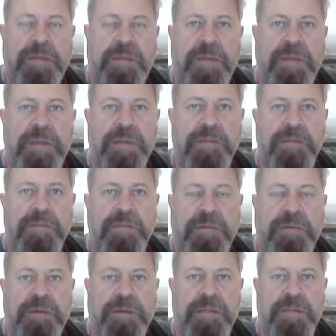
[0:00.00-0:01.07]
that
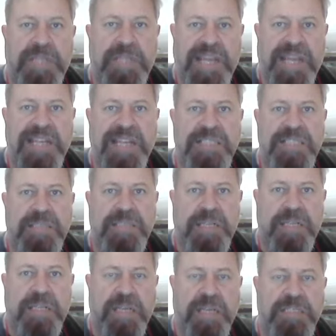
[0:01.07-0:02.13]
dictates
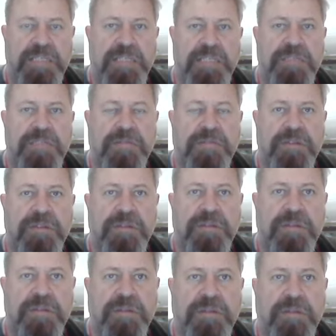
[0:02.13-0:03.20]

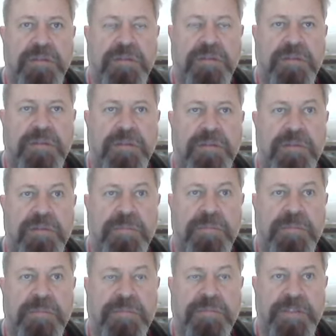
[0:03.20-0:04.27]
the
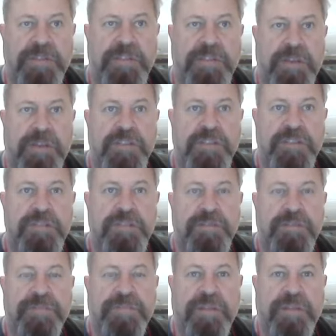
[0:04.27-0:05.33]
vegetations
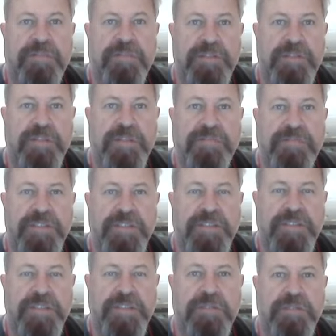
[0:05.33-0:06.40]
and the
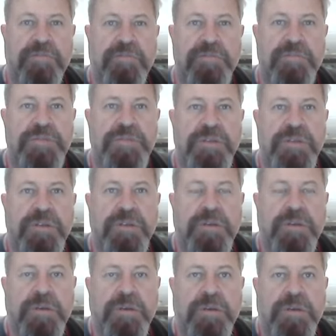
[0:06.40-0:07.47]
vegetation groups,
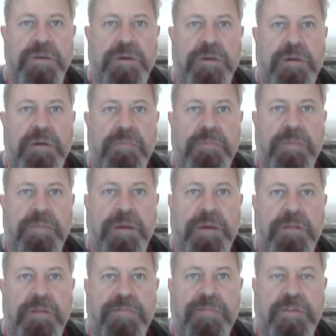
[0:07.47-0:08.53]

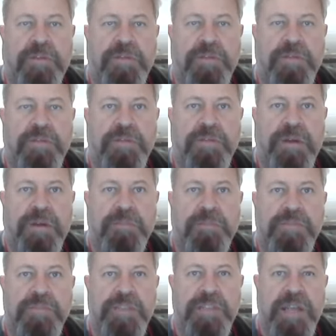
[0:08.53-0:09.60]
and you've got
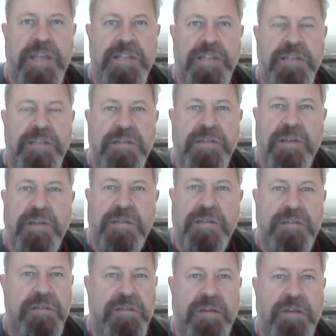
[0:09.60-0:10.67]
slate
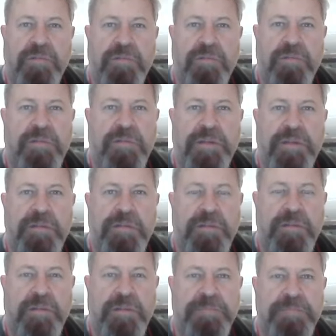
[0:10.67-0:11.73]
and all of that,
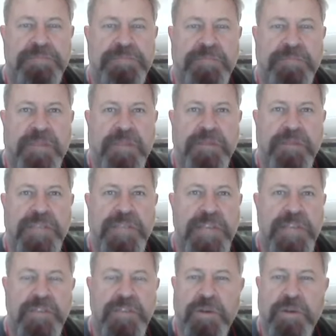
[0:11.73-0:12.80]

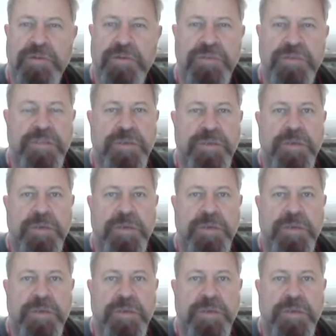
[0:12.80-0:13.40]
sandstones,